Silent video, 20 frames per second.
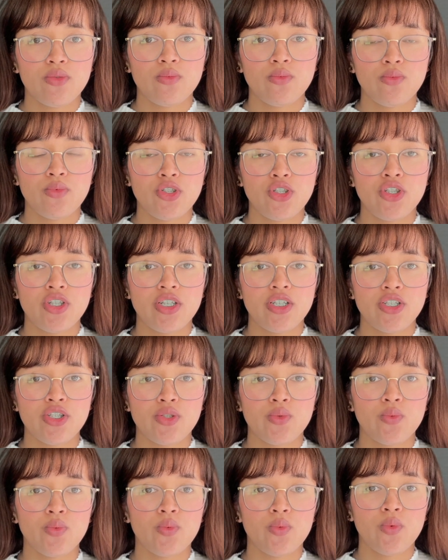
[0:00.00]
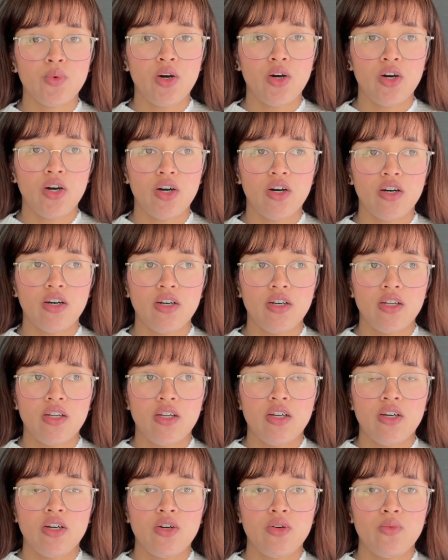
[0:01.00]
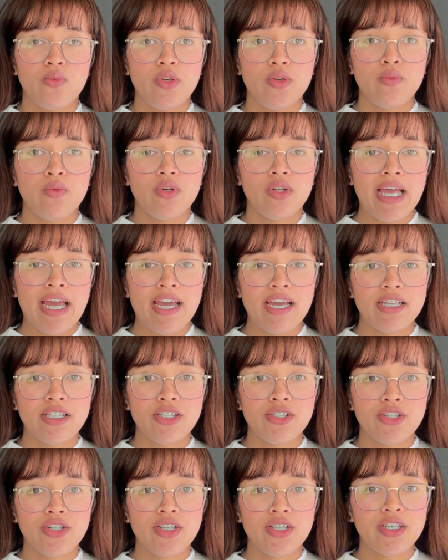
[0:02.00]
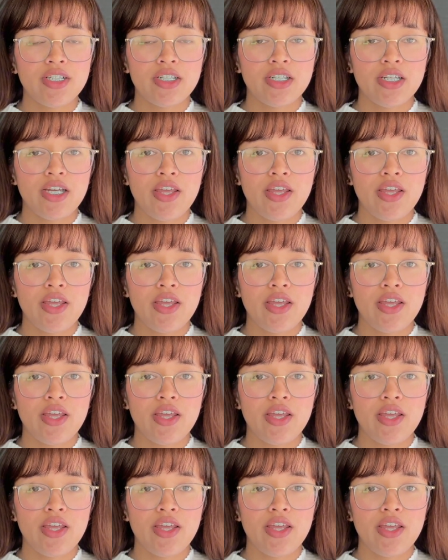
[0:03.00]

which is we will answer